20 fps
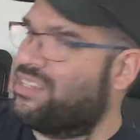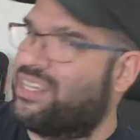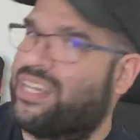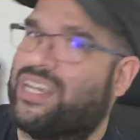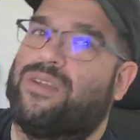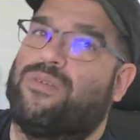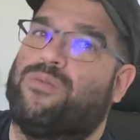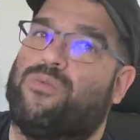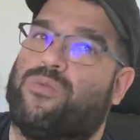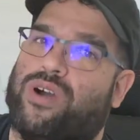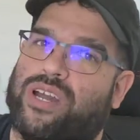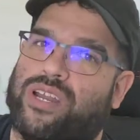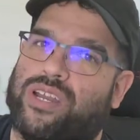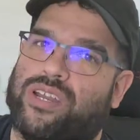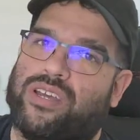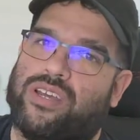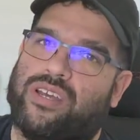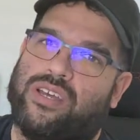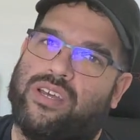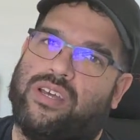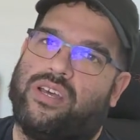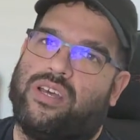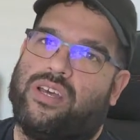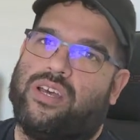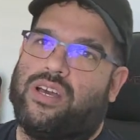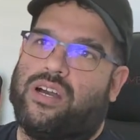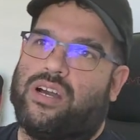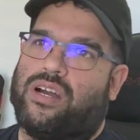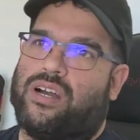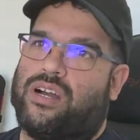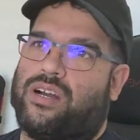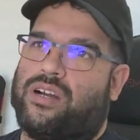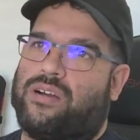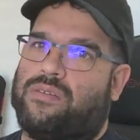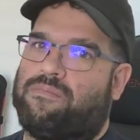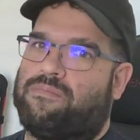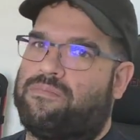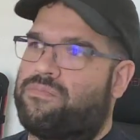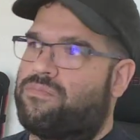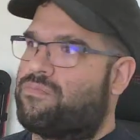in one.
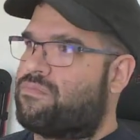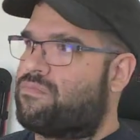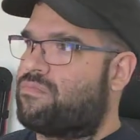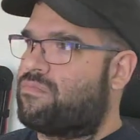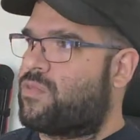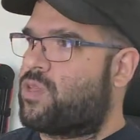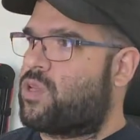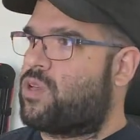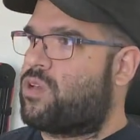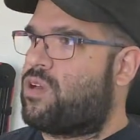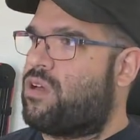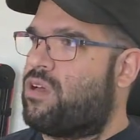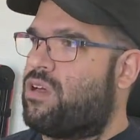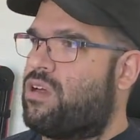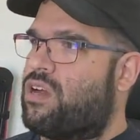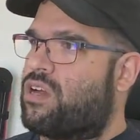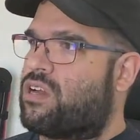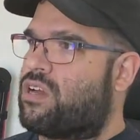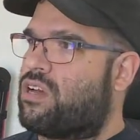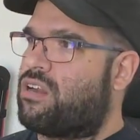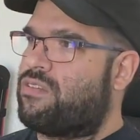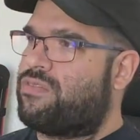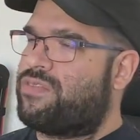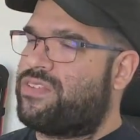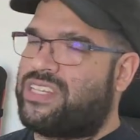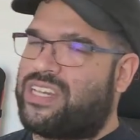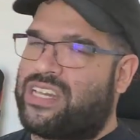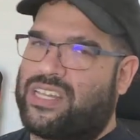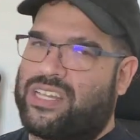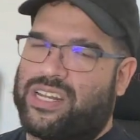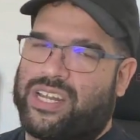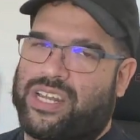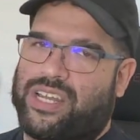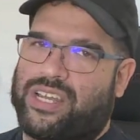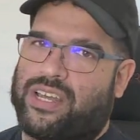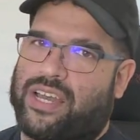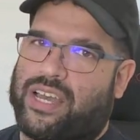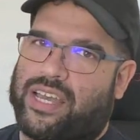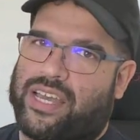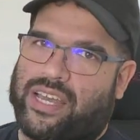Color fidelity,
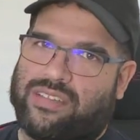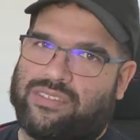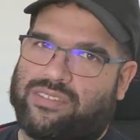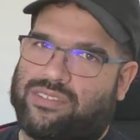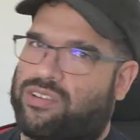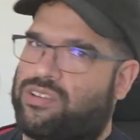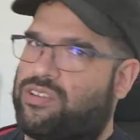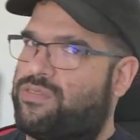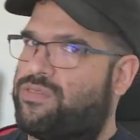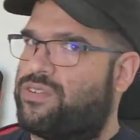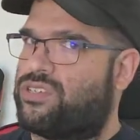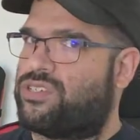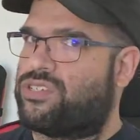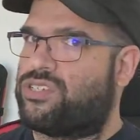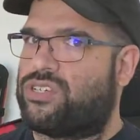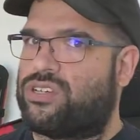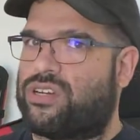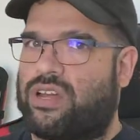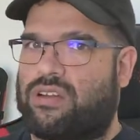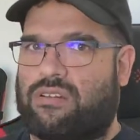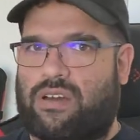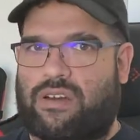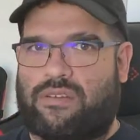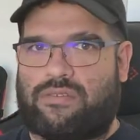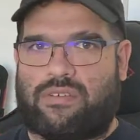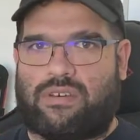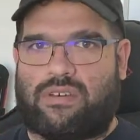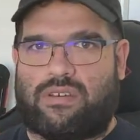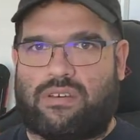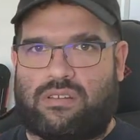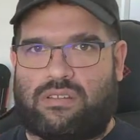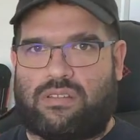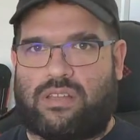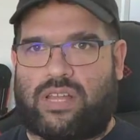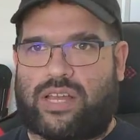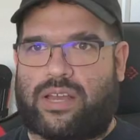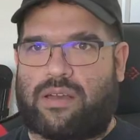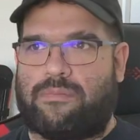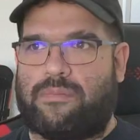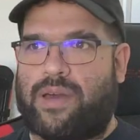I can't tell you for sure. I don't have
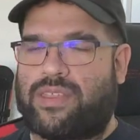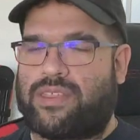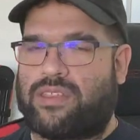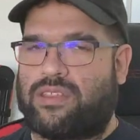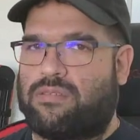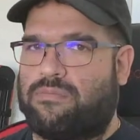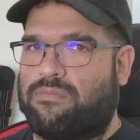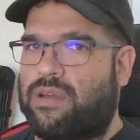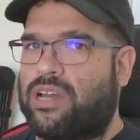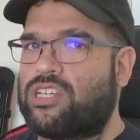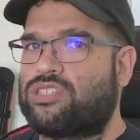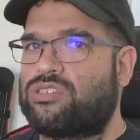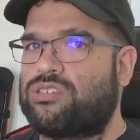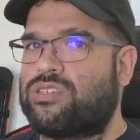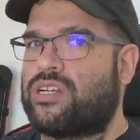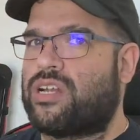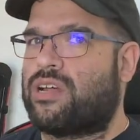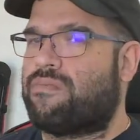a method to measure it.